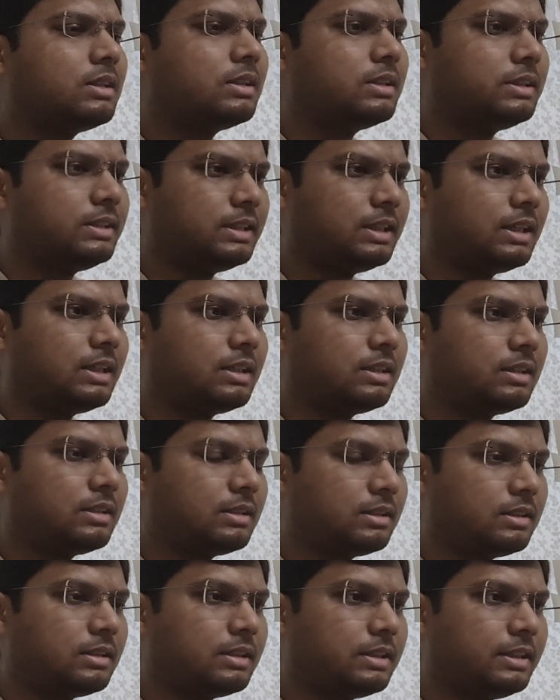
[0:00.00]
yeah,
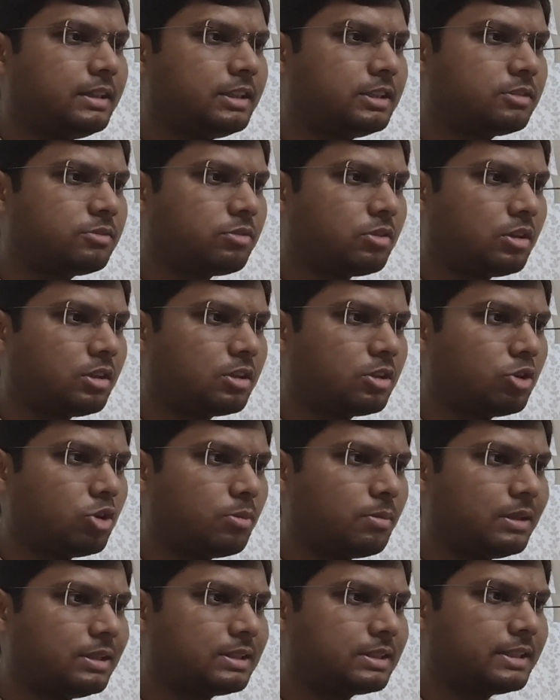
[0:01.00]
it is for
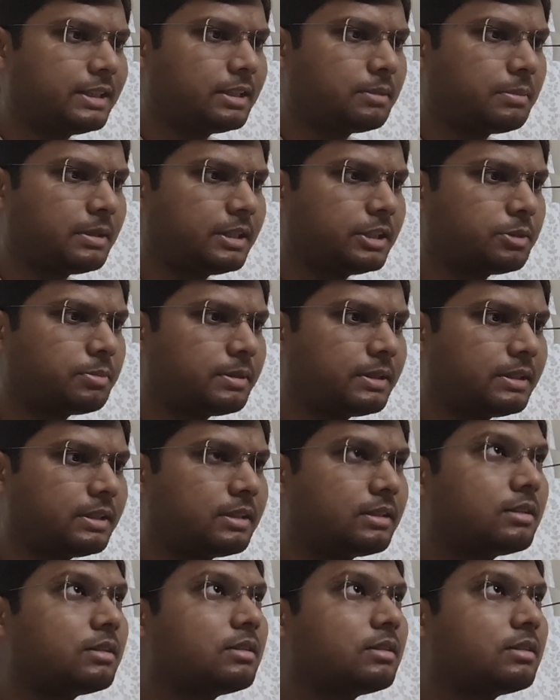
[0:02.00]
global state management.